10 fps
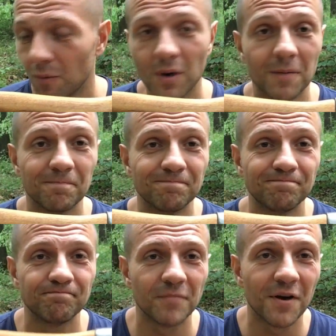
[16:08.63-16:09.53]
Well,
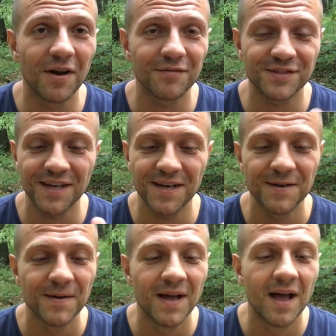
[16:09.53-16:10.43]
enough said.
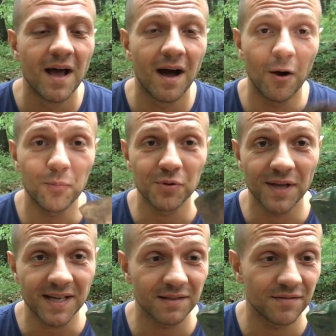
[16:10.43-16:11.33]
I hope you
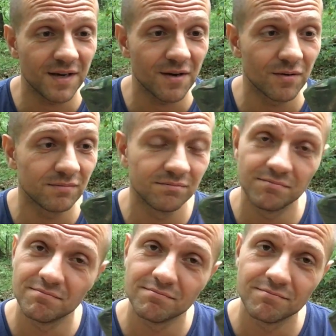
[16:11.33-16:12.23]
liked the video.
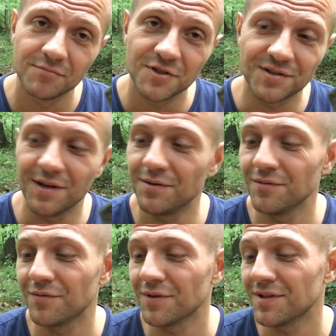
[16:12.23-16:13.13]
Stay
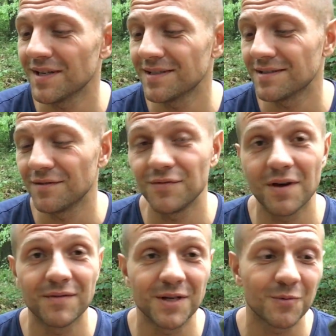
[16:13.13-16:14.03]
tuned for the tests. If you
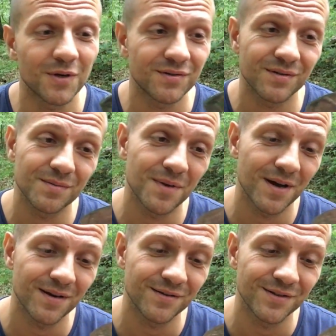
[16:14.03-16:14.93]
have any questions
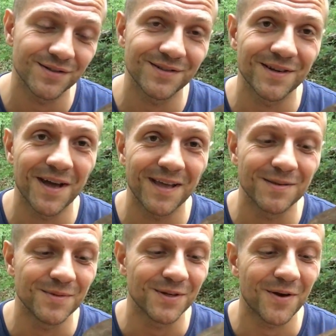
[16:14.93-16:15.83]
about it, just add
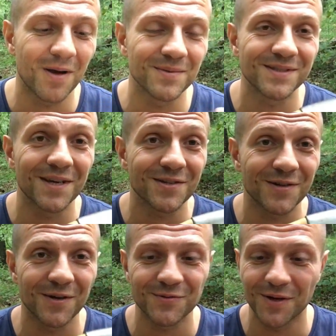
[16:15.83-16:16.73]
them in the comment section.
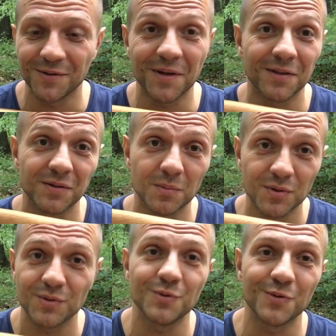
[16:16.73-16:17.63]
I'll try to get to them
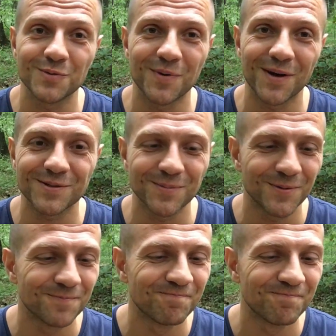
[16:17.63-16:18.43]
as soon as possible.